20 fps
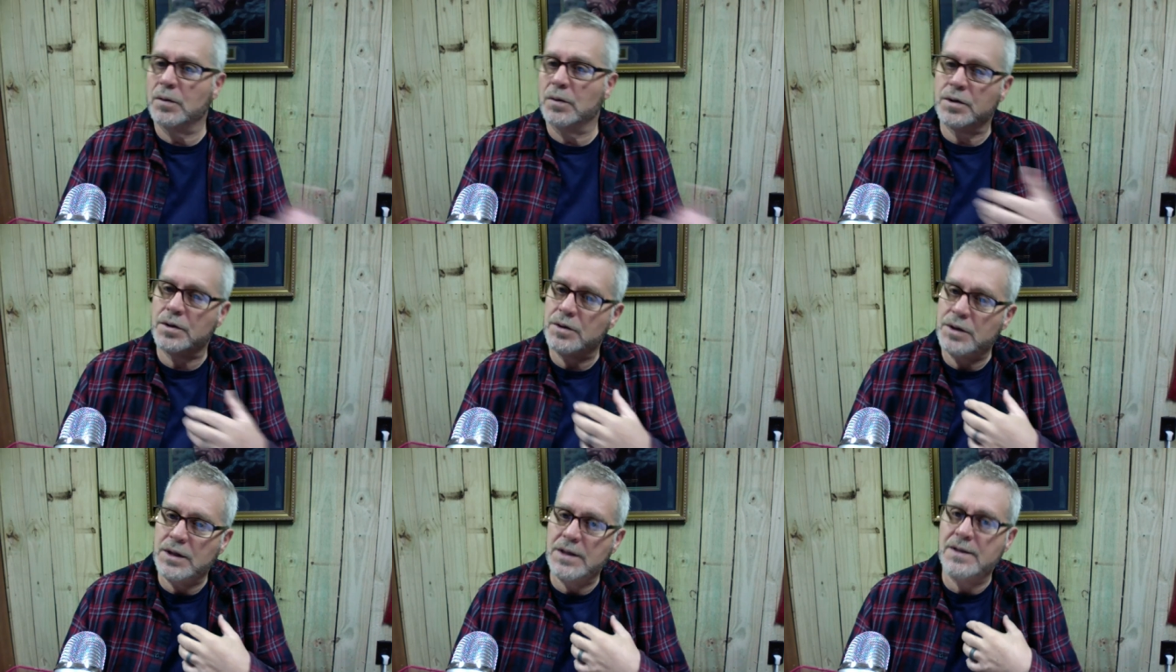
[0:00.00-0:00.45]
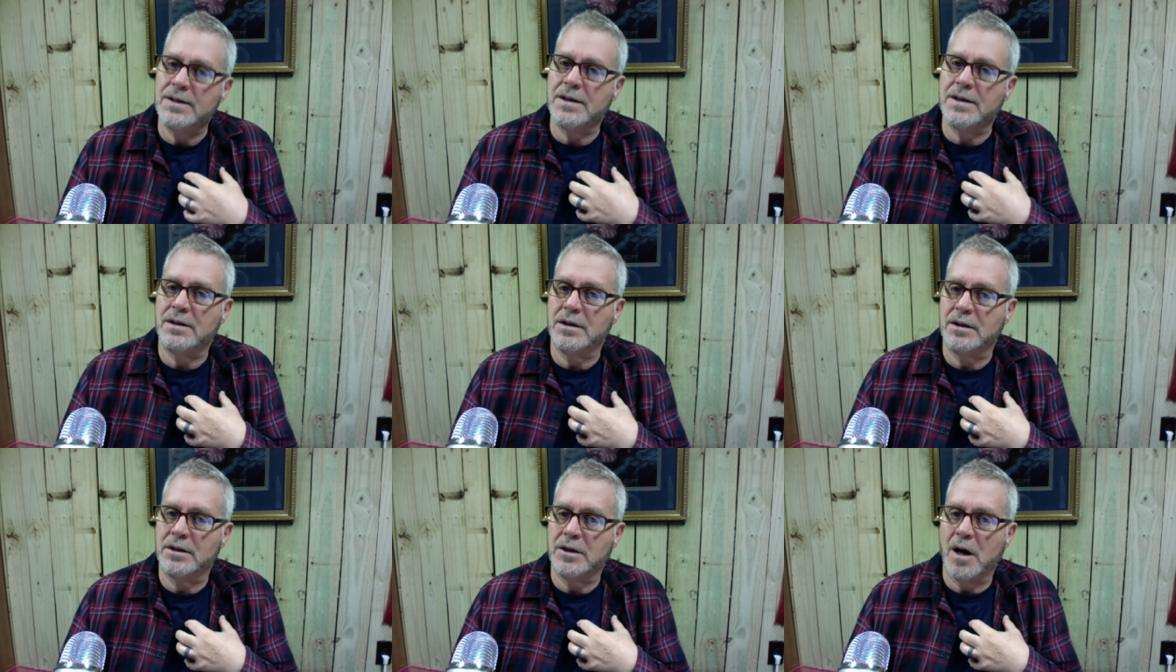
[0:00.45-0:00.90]
So
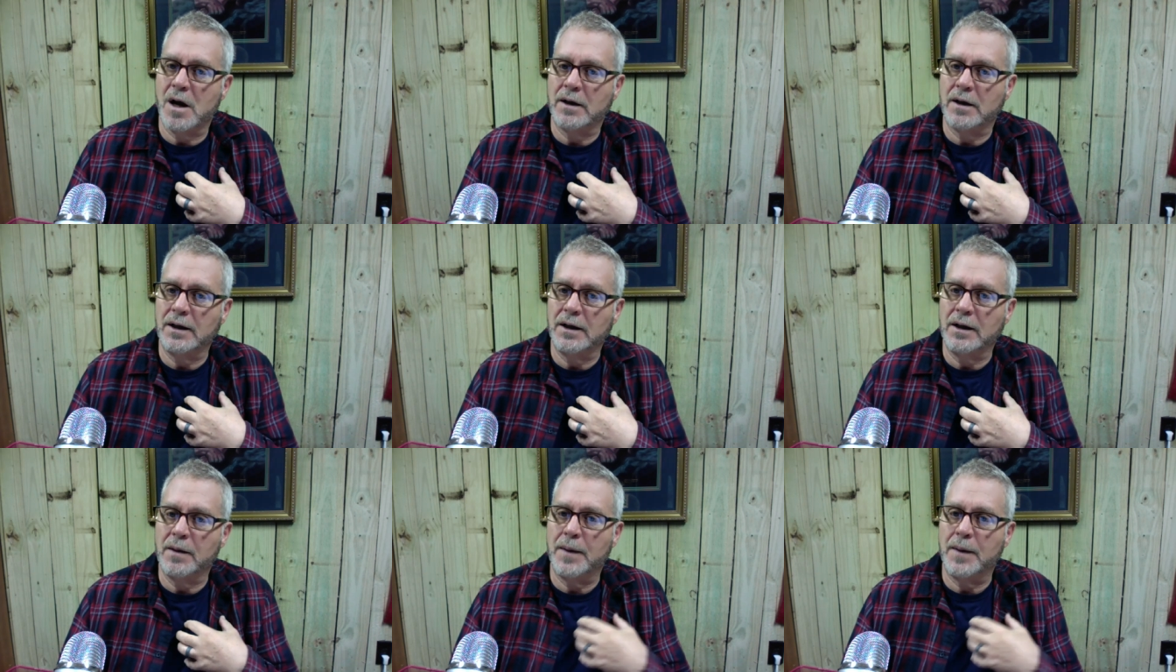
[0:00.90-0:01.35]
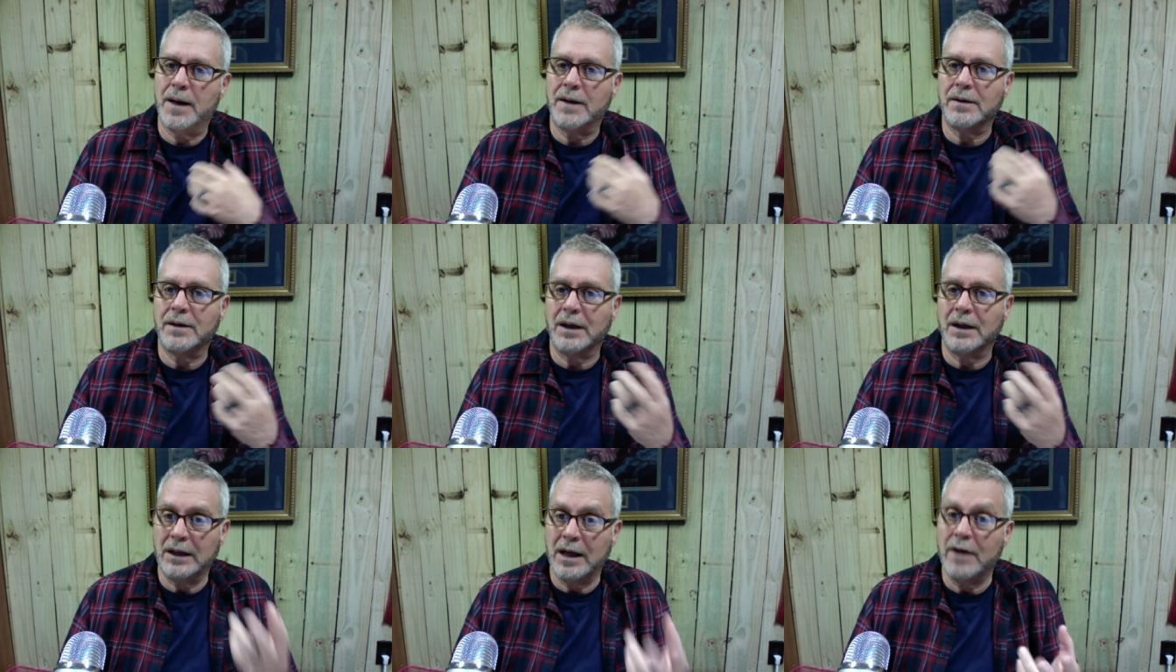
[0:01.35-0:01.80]
Jesus is talking about
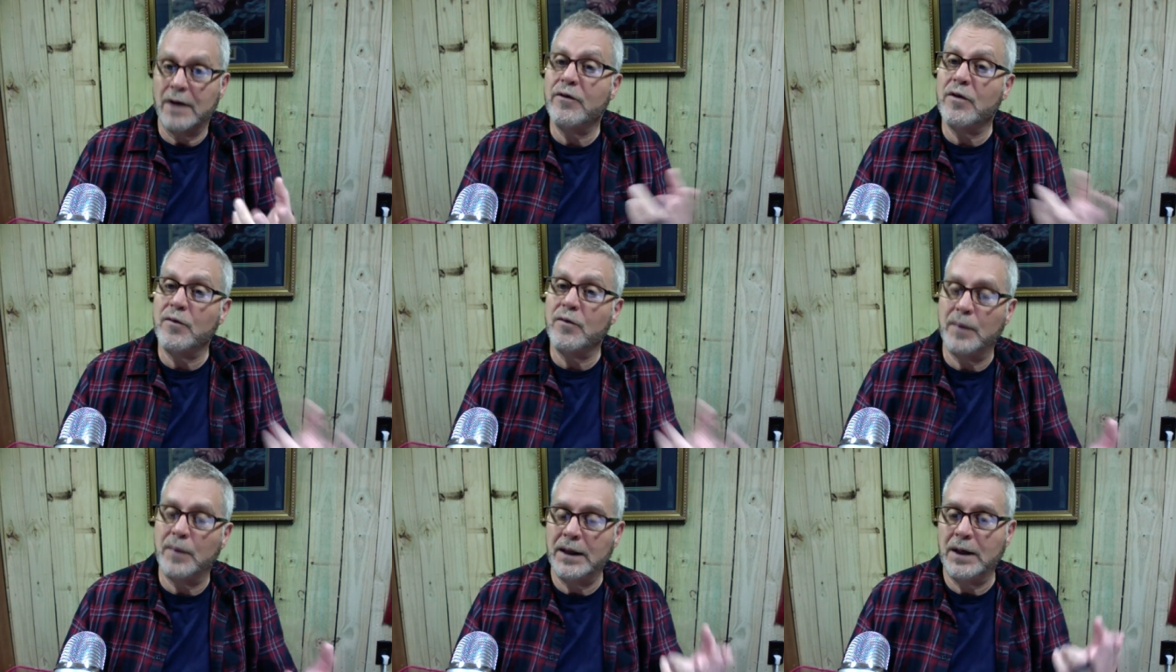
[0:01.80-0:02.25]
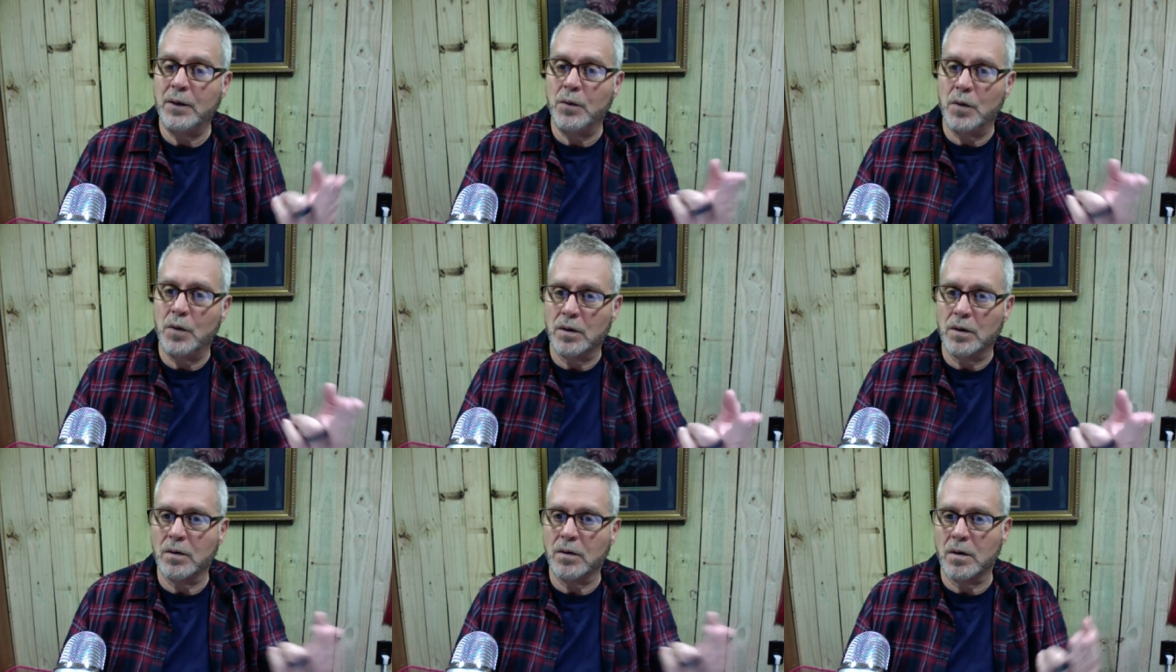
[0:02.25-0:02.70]
the love of many
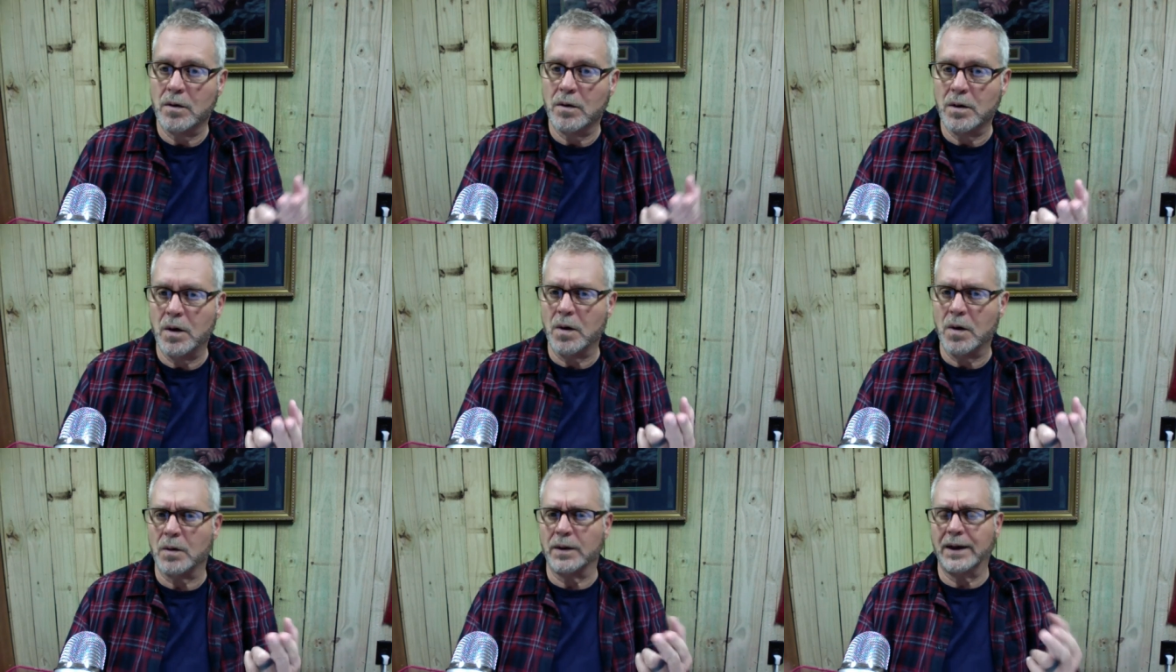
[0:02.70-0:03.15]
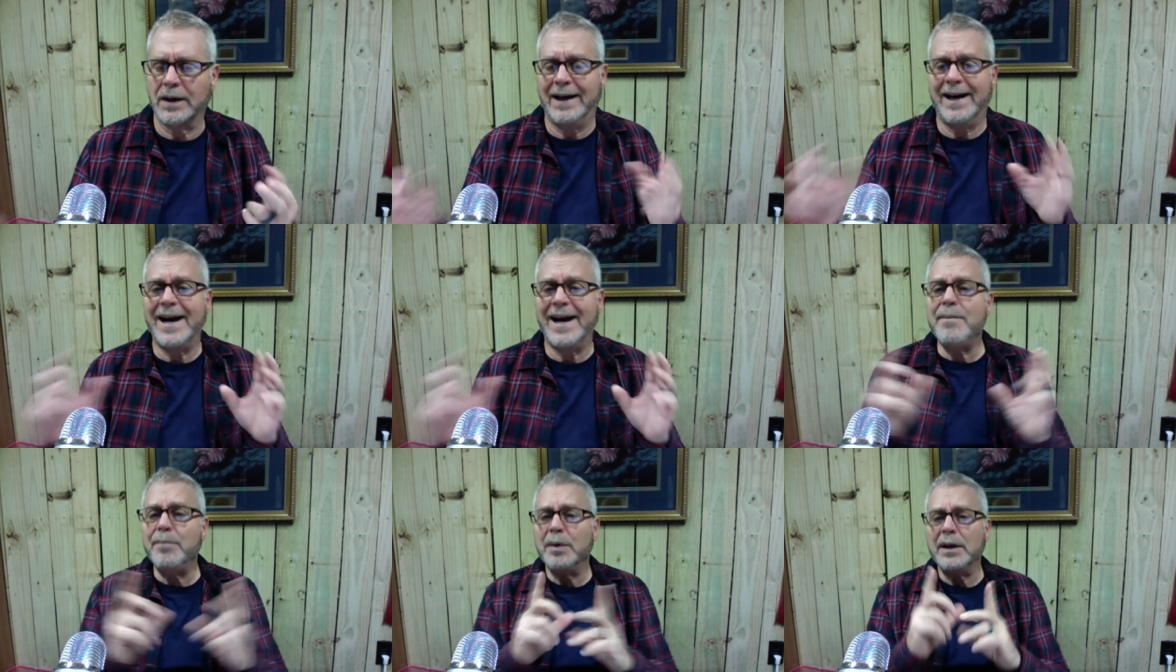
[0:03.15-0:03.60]
will grow cold. And
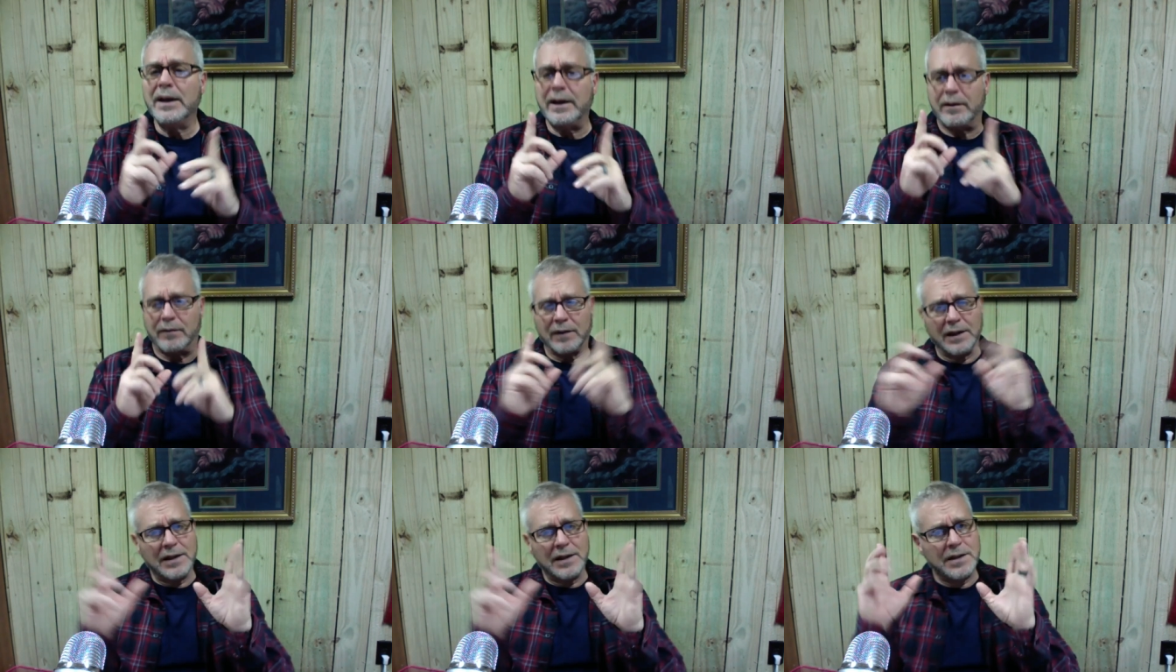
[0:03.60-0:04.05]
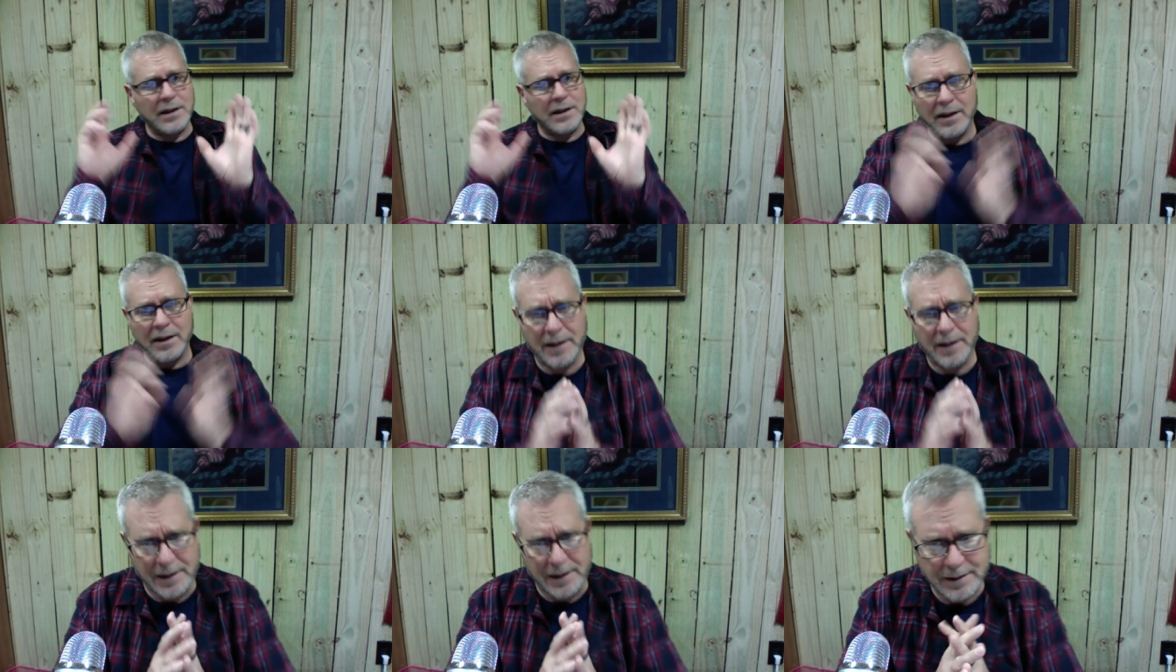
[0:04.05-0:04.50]
I believe, listen
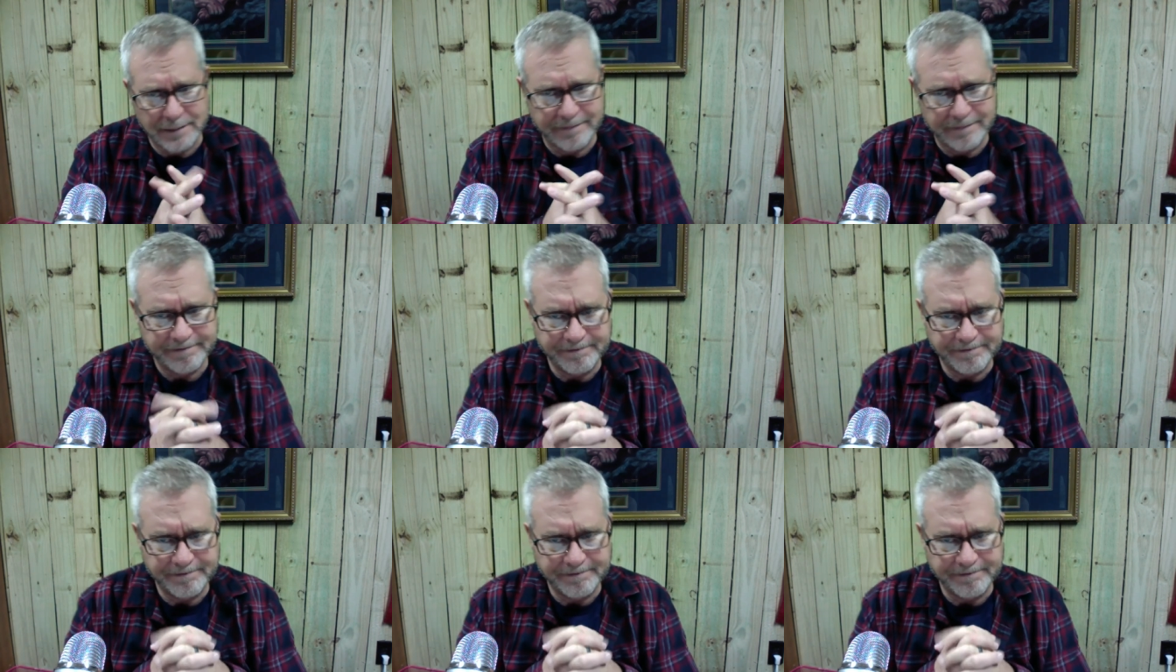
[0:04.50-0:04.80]
to this.